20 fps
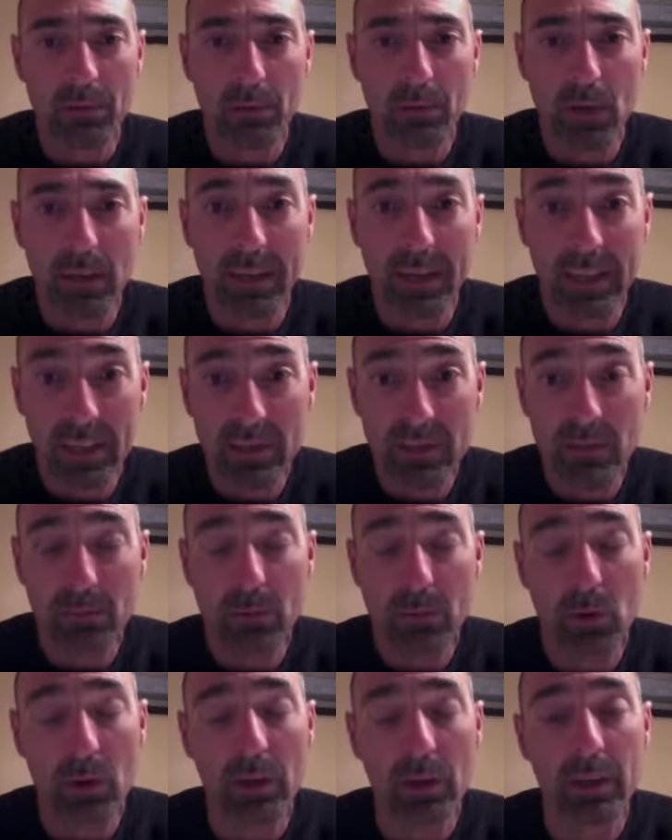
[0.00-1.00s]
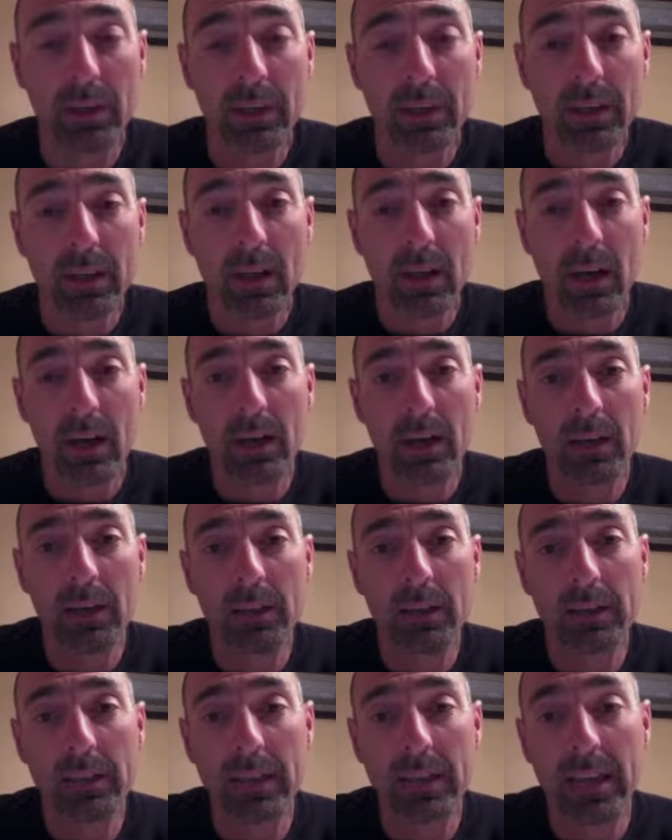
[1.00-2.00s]
but it is important
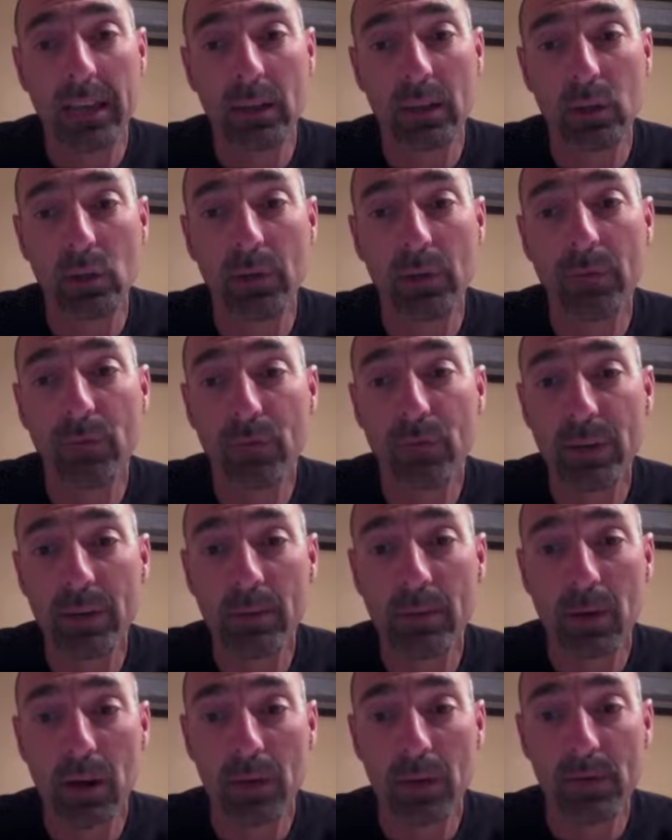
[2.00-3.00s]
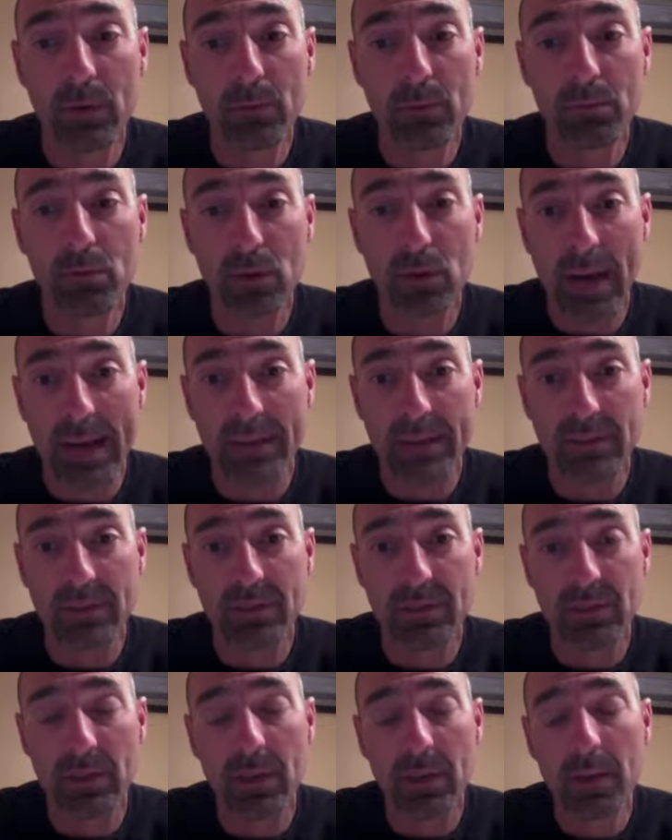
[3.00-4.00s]
uh, that they included freedom of the
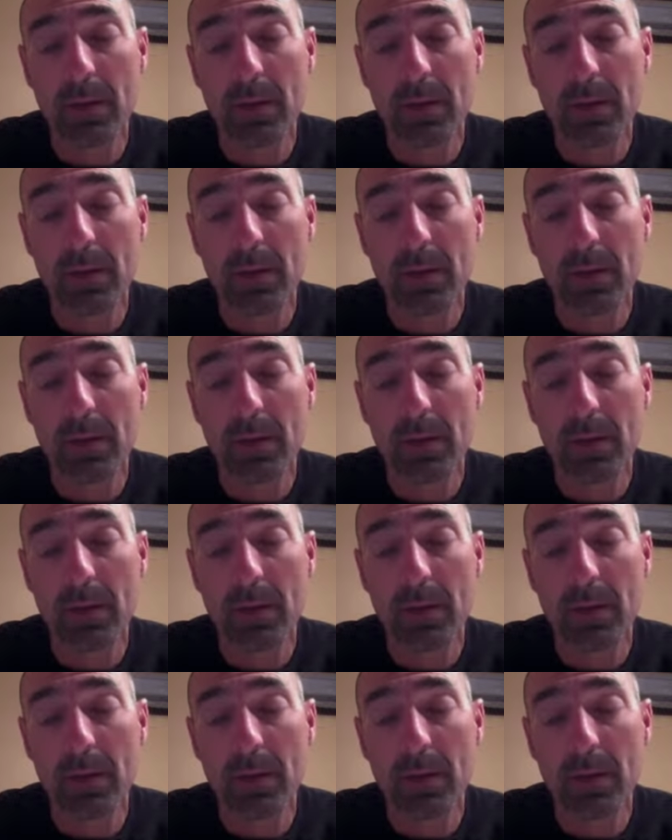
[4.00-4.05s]
press.